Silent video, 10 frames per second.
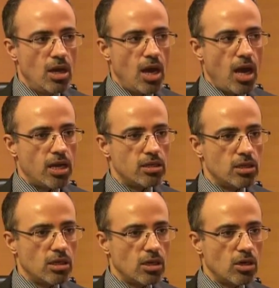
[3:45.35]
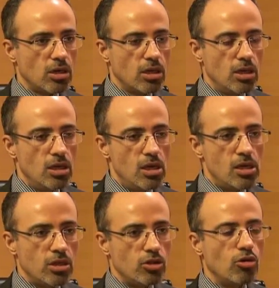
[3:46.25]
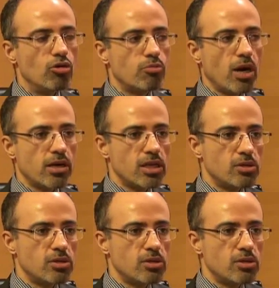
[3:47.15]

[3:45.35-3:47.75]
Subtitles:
And the good part